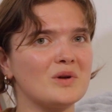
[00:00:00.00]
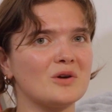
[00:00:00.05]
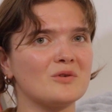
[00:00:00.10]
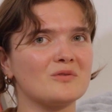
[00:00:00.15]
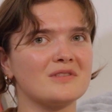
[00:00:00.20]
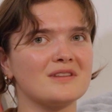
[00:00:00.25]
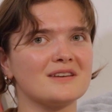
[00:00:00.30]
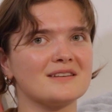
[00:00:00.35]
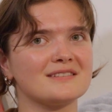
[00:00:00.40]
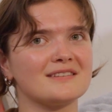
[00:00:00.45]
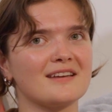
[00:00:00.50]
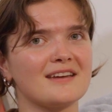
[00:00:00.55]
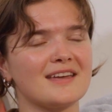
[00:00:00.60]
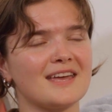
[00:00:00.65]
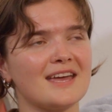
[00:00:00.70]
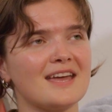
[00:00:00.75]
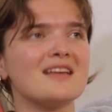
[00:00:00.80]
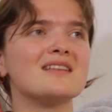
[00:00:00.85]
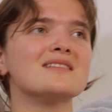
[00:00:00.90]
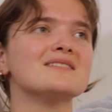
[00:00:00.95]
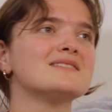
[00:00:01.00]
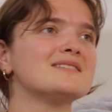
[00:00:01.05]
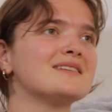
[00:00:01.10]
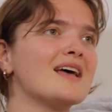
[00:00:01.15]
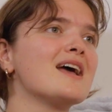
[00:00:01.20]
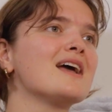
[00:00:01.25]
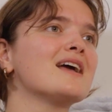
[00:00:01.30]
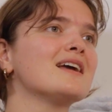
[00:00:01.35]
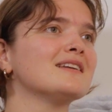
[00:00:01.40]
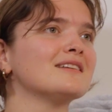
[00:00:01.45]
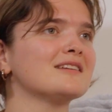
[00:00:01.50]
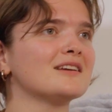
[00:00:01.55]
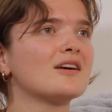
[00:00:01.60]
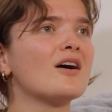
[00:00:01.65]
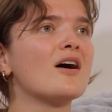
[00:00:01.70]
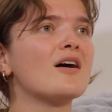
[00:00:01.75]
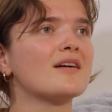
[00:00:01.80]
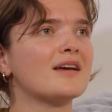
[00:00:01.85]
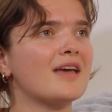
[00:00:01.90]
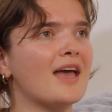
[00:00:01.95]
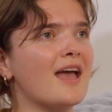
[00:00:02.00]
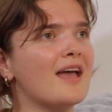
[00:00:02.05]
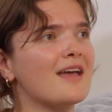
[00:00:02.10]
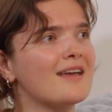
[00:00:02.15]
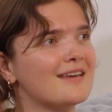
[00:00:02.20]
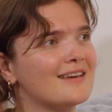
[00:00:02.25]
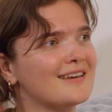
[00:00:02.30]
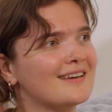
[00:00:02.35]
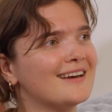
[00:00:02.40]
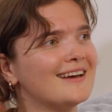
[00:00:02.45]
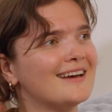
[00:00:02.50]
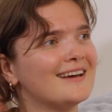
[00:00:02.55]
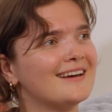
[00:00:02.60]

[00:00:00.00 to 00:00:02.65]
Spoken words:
built this like insane gut cake.